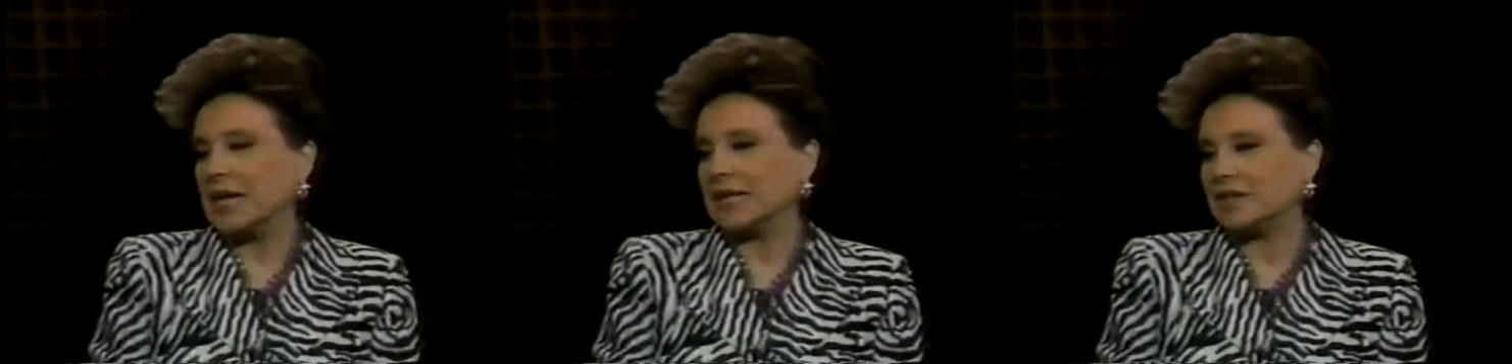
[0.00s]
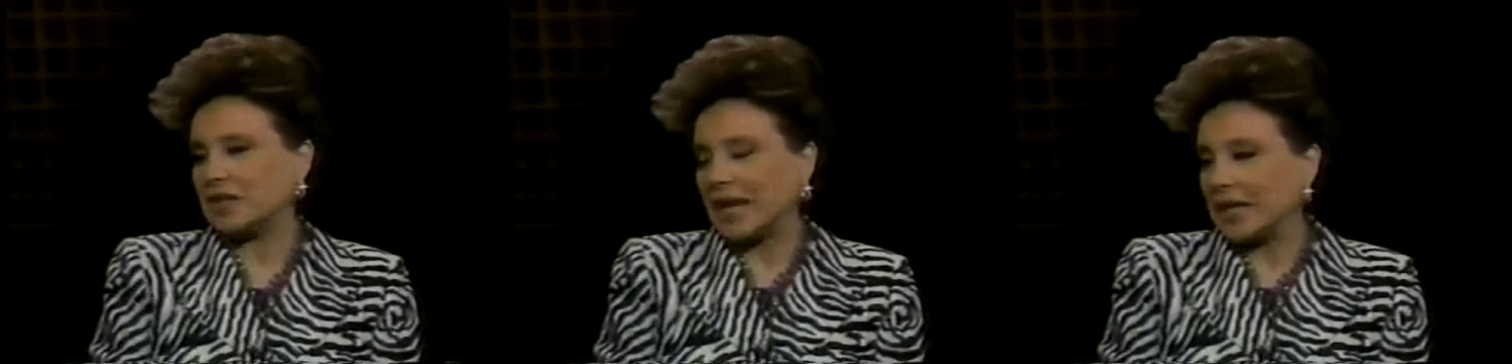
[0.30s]
it
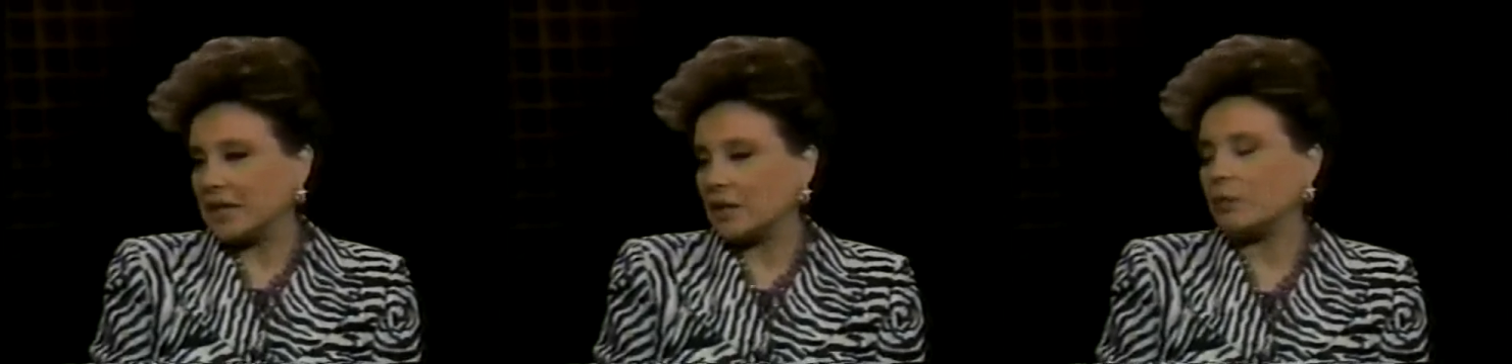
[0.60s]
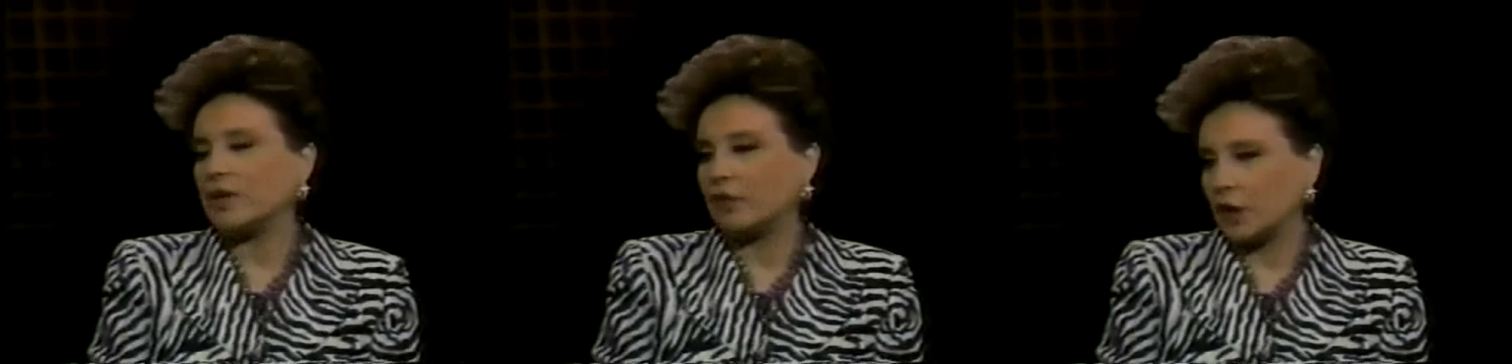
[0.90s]
said,
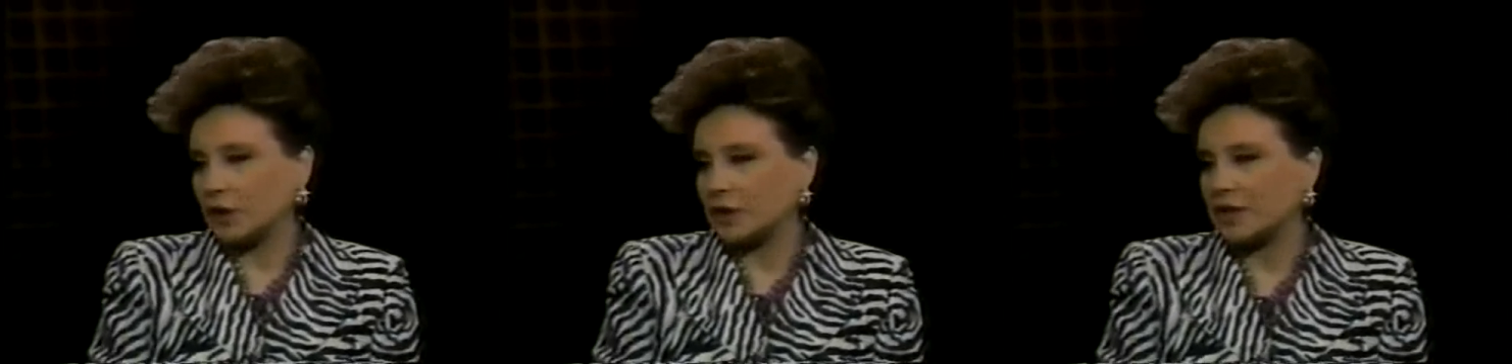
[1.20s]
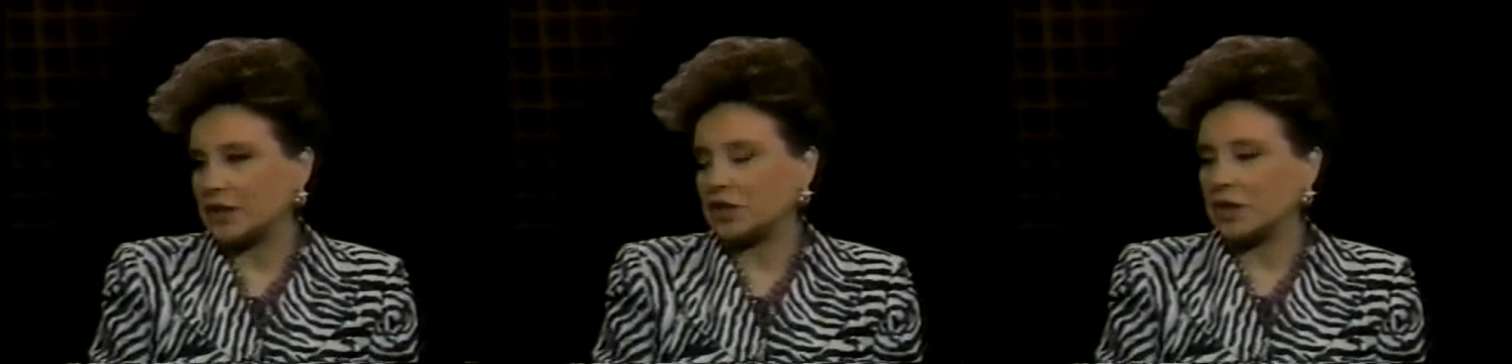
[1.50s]
we've heard
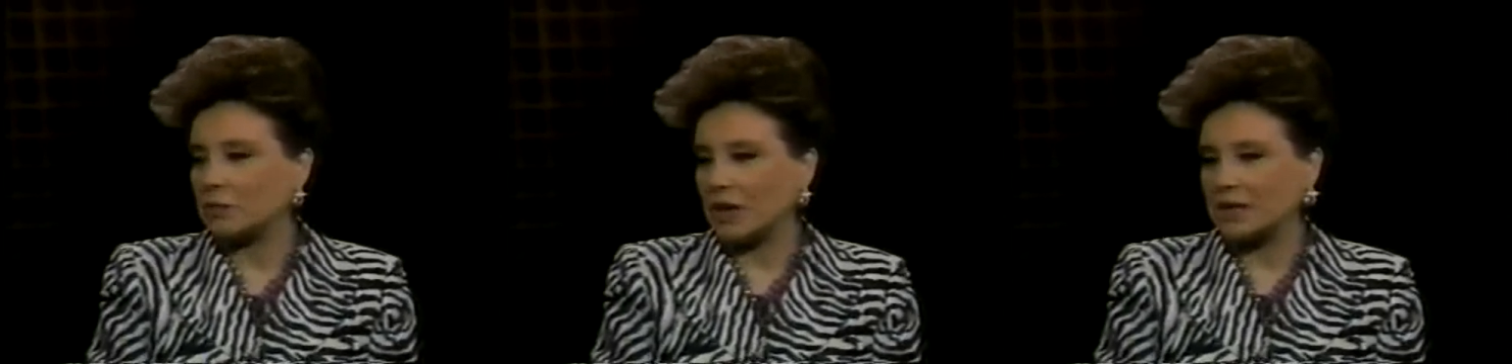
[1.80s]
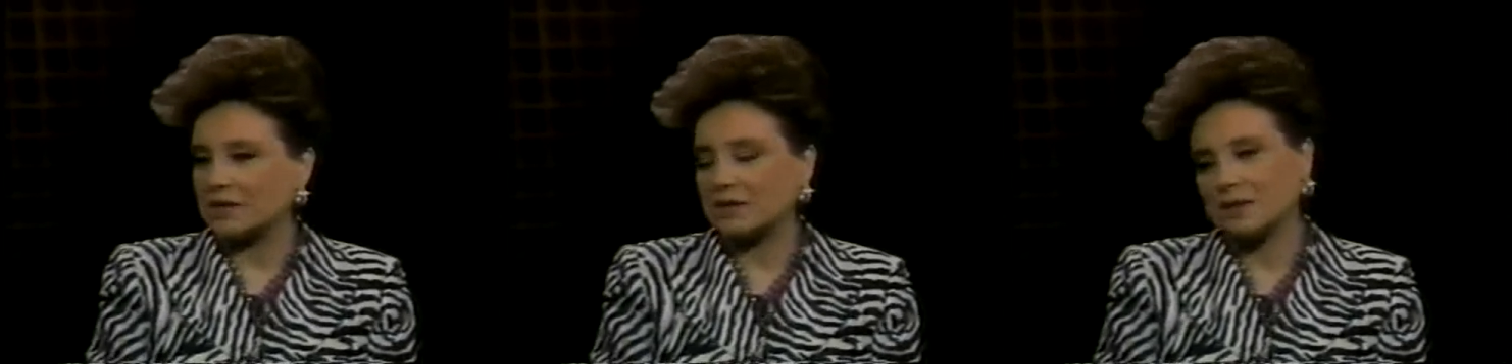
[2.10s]
that she
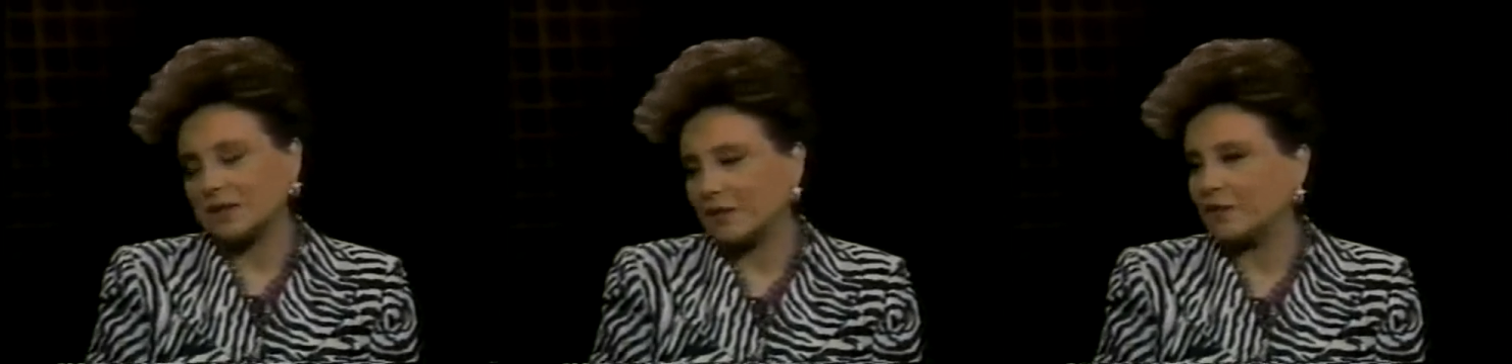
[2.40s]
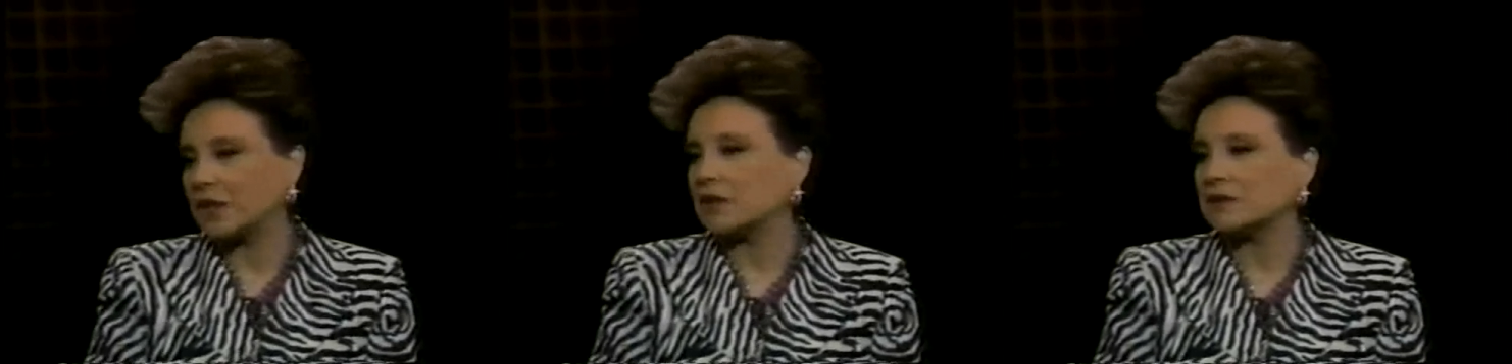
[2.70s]
was
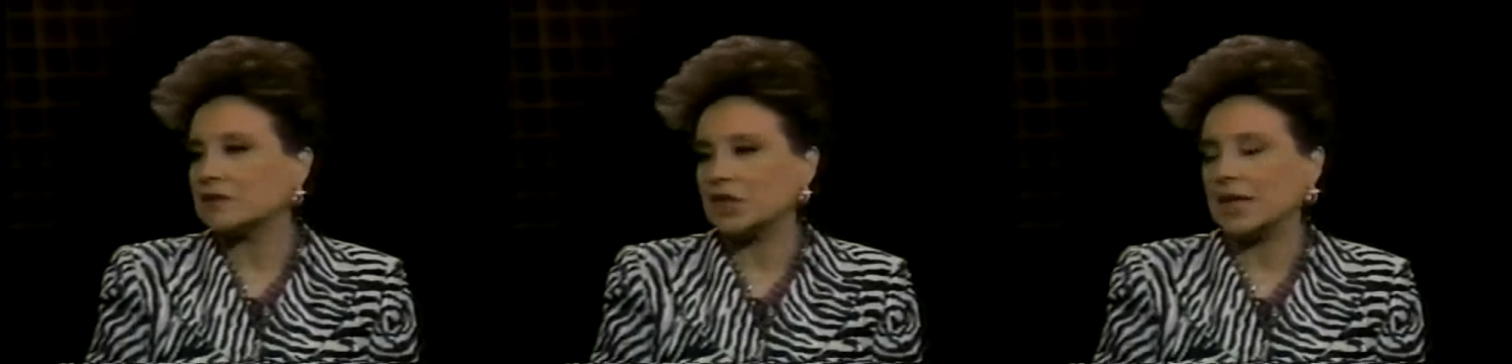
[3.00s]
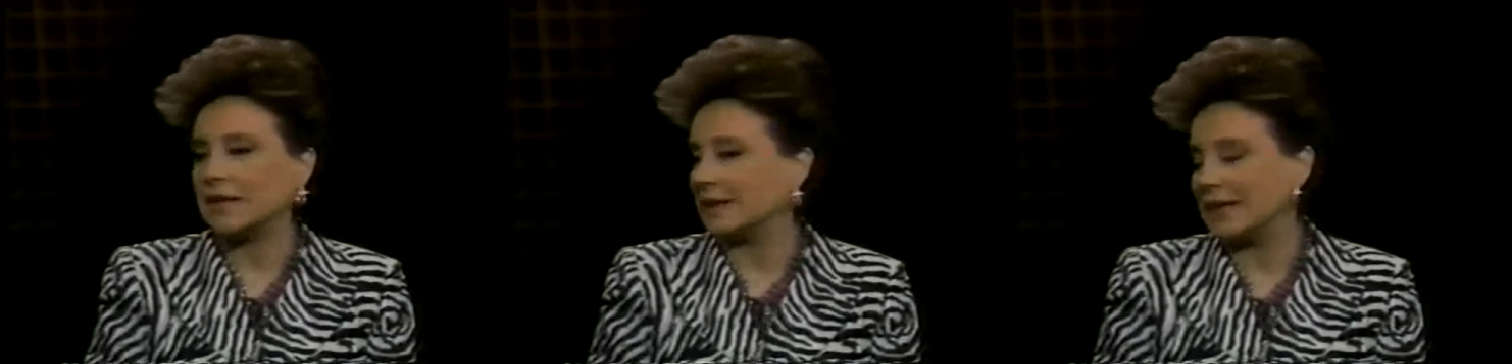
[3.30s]
difficult, she had